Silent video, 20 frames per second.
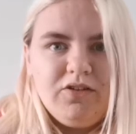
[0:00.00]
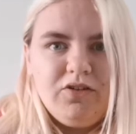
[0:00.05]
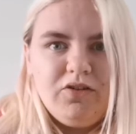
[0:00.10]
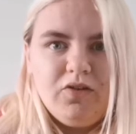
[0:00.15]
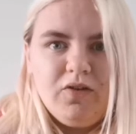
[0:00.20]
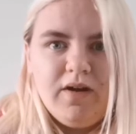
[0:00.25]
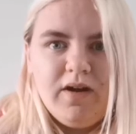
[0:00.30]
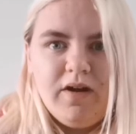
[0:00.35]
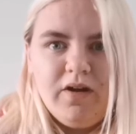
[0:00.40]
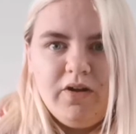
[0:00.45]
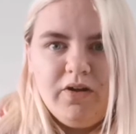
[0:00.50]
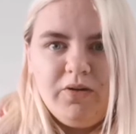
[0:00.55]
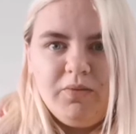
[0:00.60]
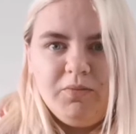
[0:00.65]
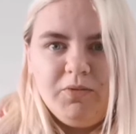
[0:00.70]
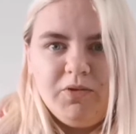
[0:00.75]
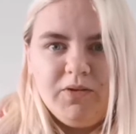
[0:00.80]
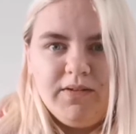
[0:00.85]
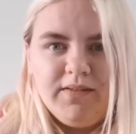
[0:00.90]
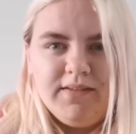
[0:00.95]
you're at
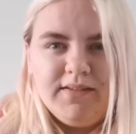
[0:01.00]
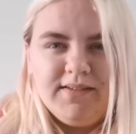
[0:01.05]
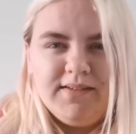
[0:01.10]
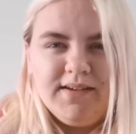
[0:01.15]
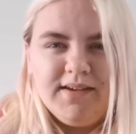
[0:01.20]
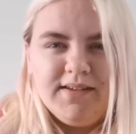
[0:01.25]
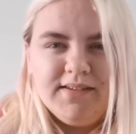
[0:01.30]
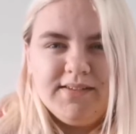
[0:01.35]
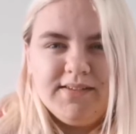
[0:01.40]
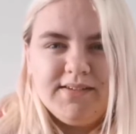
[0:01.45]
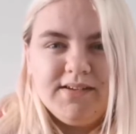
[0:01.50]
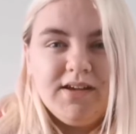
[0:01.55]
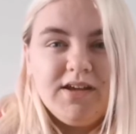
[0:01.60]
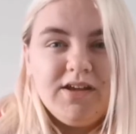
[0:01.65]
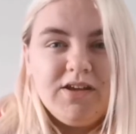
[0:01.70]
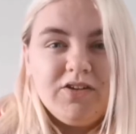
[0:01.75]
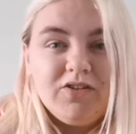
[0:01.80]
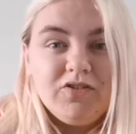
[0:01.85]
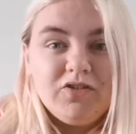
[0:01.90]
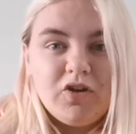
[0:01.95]
home doing the test.
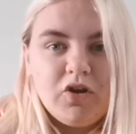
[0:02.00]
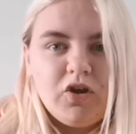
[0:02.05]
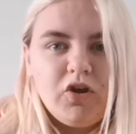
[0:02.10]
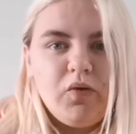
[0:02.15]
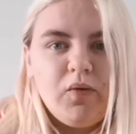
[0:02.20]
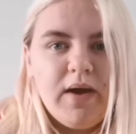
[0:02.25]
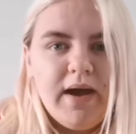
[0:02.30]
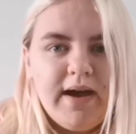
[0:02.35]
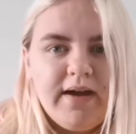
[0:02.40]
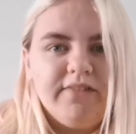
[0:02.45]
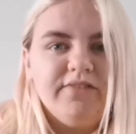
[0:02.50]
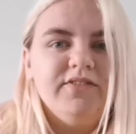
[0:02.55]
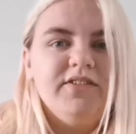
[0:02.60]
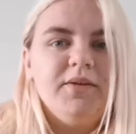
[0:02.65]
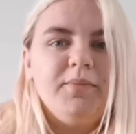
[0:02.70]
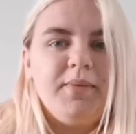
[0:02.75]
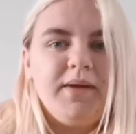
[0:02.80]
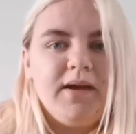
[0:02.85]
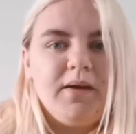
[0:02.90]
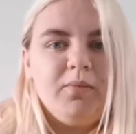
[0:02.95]
So you have
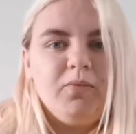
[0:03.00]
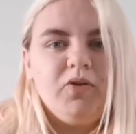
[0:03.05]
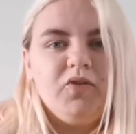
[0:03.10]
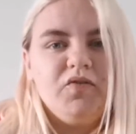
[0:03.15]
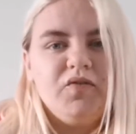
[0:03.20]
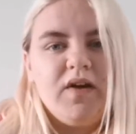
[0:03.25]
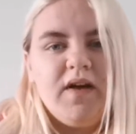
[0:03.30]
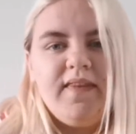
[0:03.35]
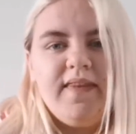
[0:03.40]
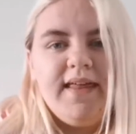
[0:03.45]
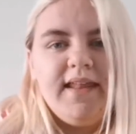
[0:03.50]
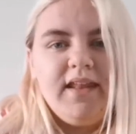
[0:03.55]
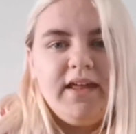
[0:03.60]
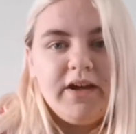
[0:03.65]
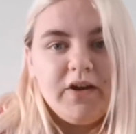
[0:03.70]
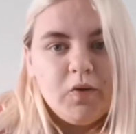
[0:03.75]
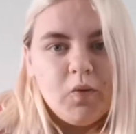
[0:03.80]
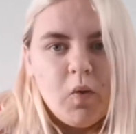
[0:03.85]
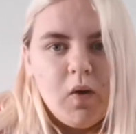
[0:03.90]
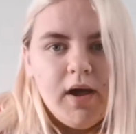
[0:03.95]
to be able to find that,
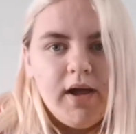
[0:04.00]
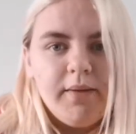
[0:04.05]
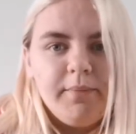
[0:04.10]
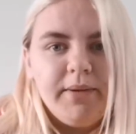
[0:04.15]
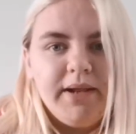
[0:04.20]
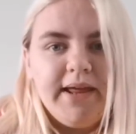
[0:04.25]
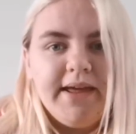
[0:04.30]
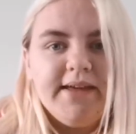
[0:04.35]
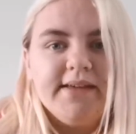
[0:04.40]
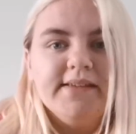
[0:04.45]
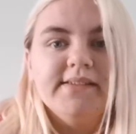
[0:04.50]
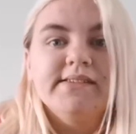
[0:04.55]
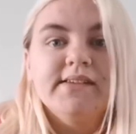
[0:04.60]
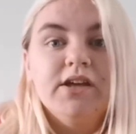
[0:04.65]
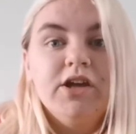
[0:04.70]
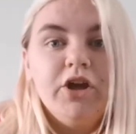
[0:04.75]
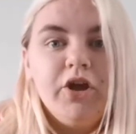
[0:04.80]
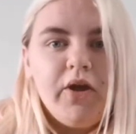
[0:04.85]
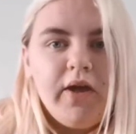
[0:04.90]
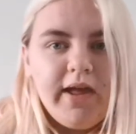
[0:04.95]
like, quiet place
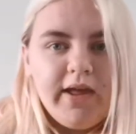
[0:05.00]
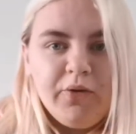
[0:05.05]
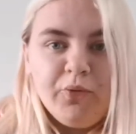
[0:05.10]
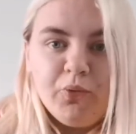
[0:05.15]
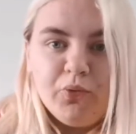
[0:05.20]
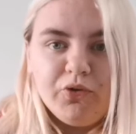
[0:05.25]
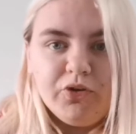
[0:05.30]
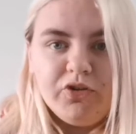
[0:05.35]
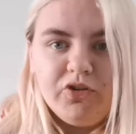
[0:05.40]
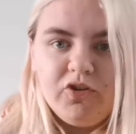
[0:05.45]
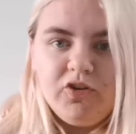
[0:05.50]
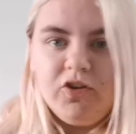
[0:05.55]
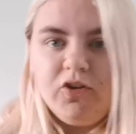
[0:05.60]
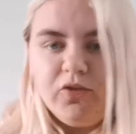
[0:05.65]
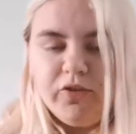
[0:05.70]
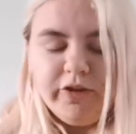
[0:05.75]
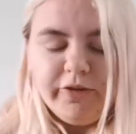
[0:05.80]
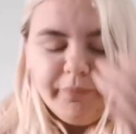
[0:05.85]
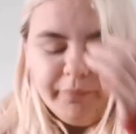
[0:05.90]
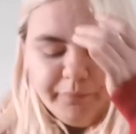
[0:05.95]
in order to
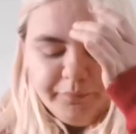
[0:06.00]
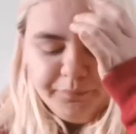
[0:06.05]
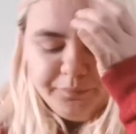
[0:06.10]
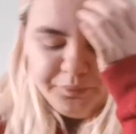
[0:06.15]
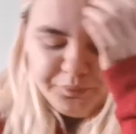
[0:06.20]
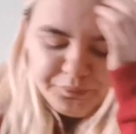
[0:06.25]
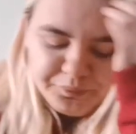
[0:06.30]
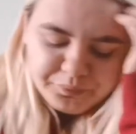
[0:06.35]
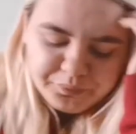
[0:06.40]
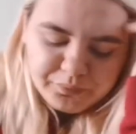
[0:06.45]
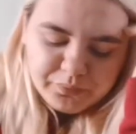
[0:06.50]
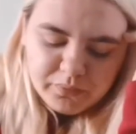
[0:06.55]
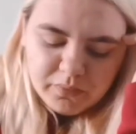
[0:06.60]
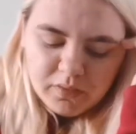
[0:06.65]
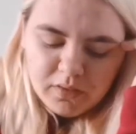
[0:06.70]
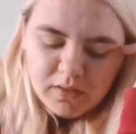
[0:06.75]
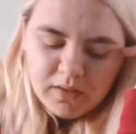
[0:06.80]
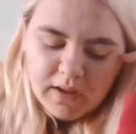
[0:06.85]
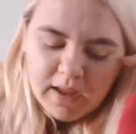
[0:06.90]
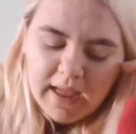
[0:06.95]
do them.
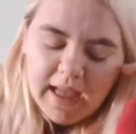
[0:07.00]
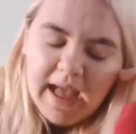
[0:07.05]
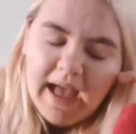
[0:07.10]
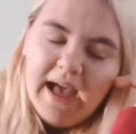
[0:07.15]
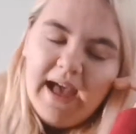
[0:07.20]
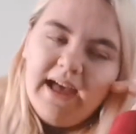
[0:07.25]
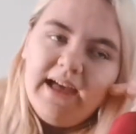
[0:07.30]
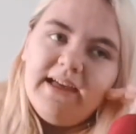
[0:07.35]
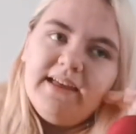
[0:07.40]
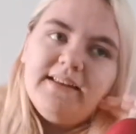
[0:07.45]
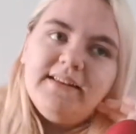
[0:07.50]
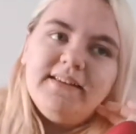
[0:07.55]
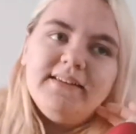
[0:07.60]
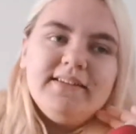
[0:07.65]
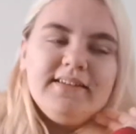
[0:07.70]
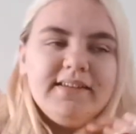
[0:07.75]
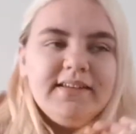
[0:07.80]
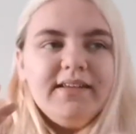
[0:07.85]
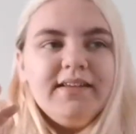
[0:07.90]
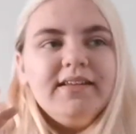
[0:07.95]

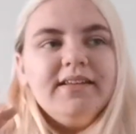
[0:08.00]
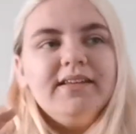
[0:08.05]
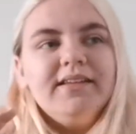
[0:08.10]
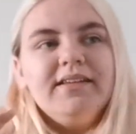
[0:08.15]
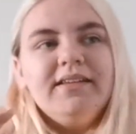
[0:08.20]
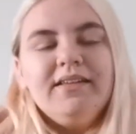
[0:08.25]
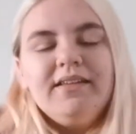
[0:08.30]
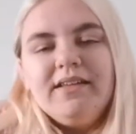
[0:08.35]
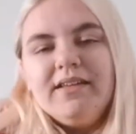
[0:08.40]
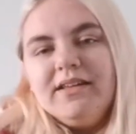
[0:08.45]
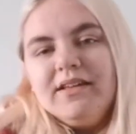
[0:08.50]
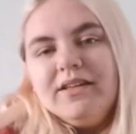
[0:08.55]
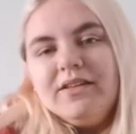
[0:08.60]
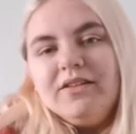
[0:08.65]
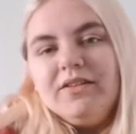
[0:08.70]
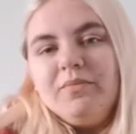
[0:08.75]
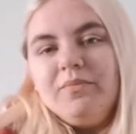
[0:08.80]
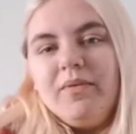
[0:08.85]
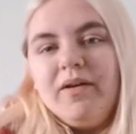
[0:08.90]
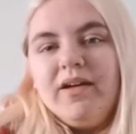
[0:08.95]
And
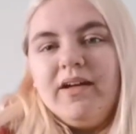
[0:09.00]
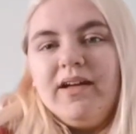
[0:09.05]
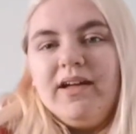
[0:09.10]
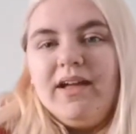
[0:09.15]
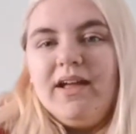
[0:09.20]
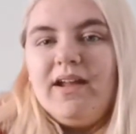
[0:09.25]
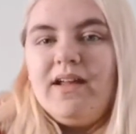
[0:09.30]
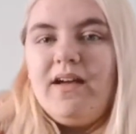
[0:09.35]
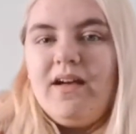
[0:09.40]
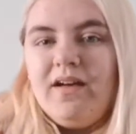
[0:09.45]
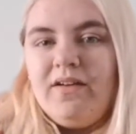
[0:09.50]
my